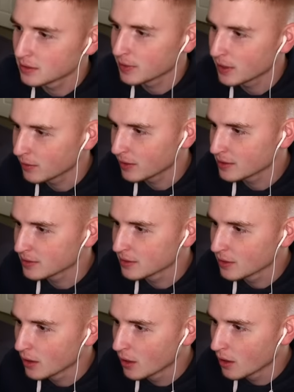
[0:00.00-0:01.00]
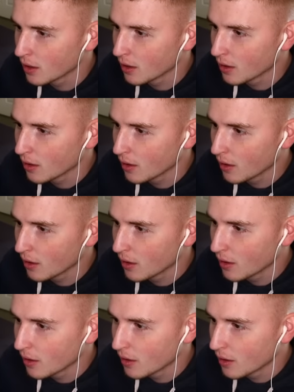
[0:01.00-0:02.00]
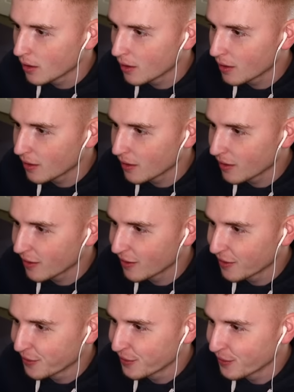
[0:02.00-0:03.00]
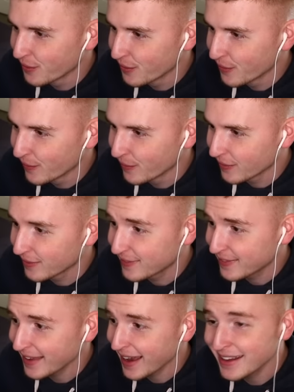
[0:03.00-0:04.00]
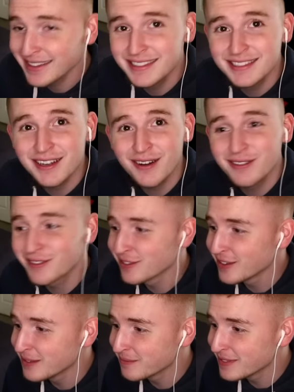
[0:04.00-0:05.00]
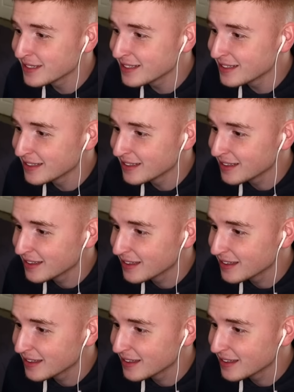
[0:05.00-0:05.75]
It's Pennywise. oh my goodness. Ooh, that is so creepy.